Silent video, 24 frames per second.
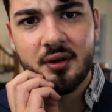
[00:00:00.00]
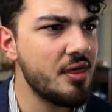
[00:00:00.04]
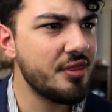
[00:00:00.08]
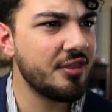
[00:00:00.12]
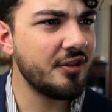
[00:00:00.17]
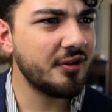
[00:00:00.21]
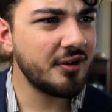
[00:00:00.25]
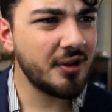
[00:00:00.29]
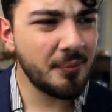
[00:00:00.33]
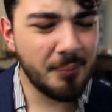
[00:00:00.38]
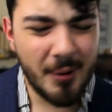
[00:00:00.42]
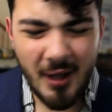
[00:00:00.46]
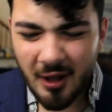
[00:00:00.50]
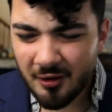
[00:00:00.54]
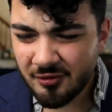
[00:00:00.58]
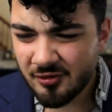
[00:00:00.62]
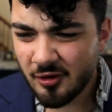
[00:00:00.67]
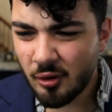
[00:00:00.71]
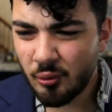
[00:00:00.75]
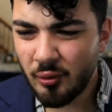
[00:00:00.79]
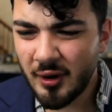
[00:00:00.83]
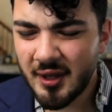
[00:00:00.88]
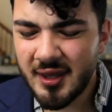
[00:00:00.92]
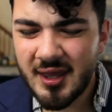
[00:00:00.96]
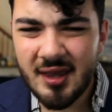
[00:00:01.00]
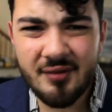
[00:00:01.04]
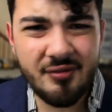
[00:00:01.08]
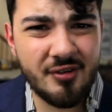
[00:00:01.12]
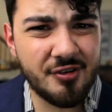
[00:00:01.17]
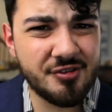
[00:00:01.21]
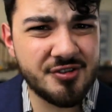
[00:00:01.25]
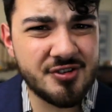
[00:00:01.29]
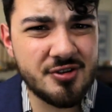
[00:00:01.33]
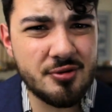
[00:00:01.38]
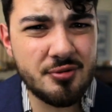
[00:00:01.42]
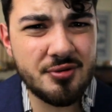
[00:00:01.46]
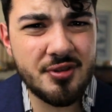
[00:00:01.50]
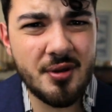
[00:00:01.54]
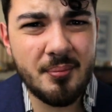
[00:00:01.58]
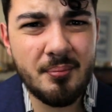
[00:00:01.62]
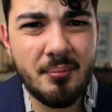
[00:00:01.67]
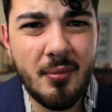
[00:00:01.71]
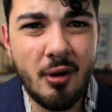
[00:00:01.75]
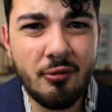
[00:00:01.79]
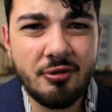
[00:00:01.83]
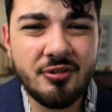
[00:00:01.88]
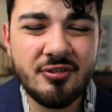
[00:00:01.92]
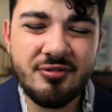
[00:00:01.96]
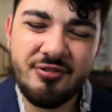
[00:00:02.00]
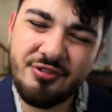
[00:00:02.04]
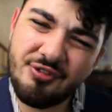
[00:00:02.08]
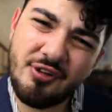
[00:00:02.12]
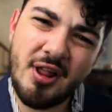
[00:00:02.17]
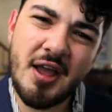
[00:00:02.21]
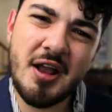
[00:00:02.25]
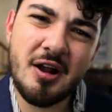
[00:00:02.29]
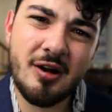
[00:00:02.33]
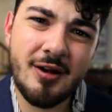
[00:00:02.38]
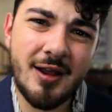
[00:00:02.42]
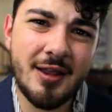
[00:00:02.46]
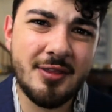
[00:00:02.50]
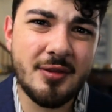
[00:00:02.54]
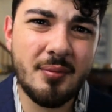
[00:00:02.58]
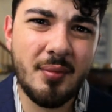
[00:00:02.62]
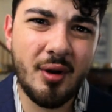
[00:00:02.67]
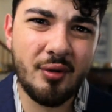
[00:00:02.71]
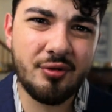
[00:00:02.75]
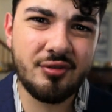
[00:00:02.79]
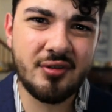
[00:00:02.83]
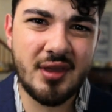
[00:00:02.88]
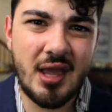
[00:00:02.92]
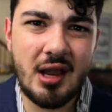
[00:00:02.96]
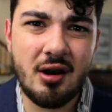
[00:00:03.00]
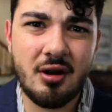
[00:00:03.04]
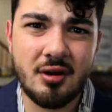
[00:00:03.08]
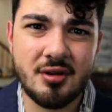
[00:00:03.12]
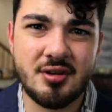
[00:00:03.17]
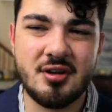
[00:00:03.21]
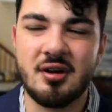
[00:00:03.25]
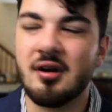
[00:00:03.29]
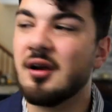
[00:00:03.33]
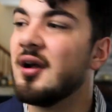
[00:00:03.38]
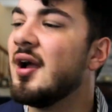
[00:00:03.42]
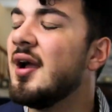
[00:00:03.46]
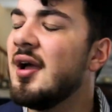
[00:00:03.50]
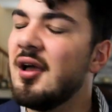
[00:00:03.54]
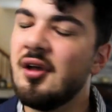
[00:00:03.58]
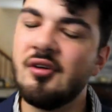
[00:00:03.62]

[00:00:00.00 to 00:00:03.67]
The lapels are what give a suit the most flair and the most character.